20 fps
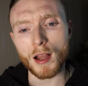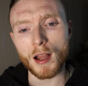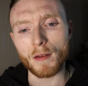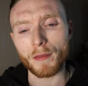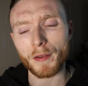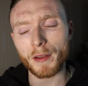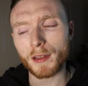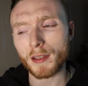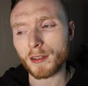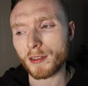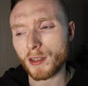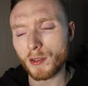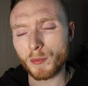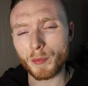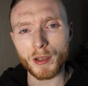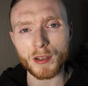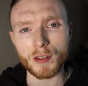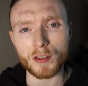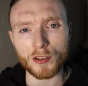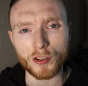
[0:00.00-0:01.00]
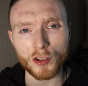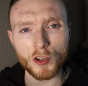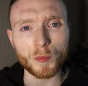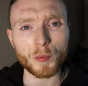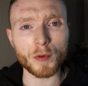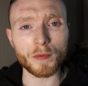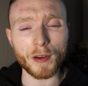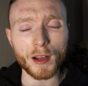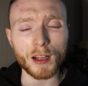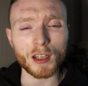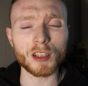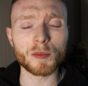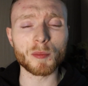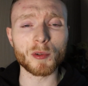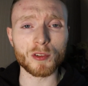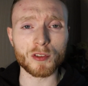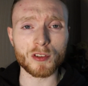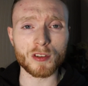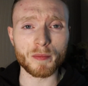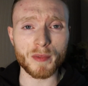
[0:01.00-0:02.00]
I think this has been super
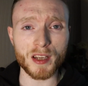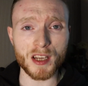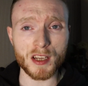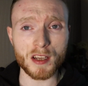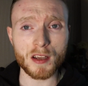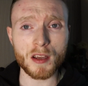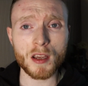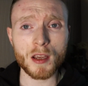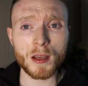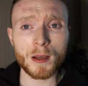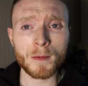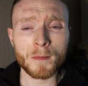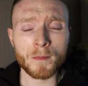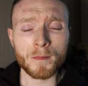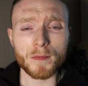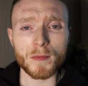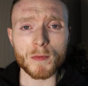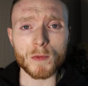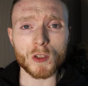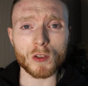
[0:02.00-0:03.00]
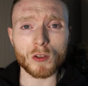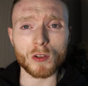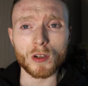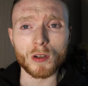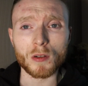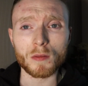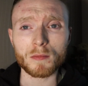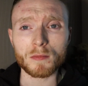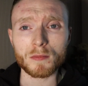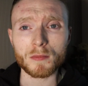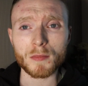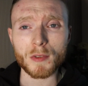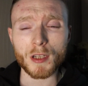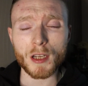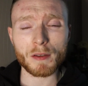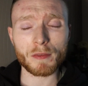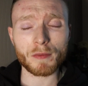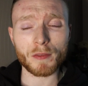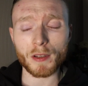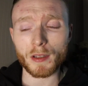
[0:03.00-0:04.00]
valuable to me. So
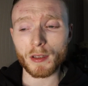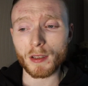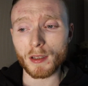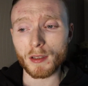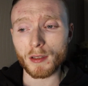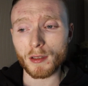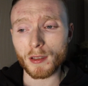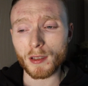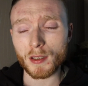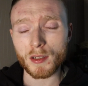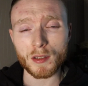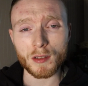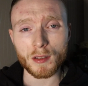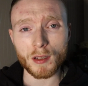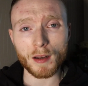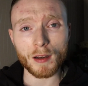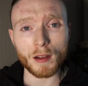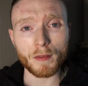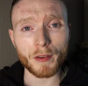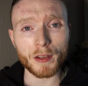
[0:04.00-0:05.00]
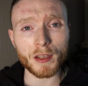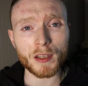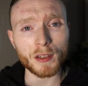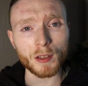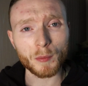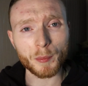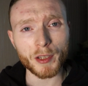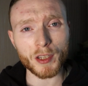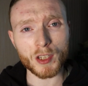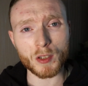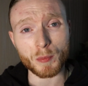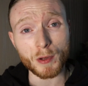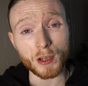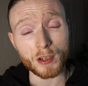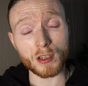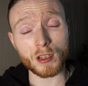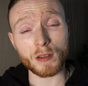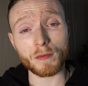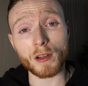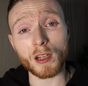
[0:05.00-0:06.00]
if this, and I think it'll be
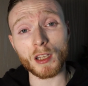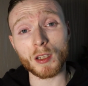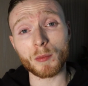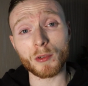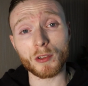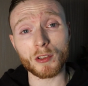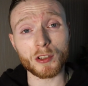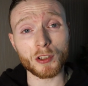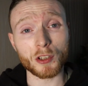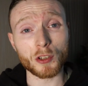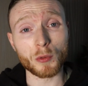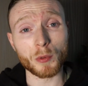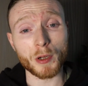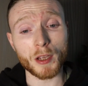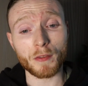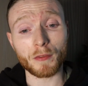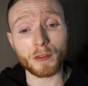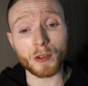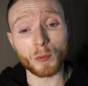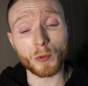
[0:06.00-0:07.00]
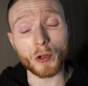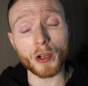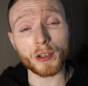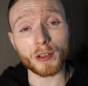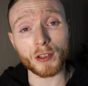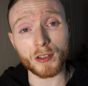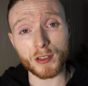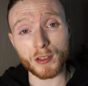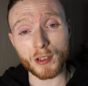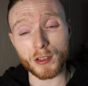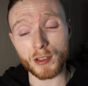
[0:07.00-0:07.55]
especially valuable to you if you work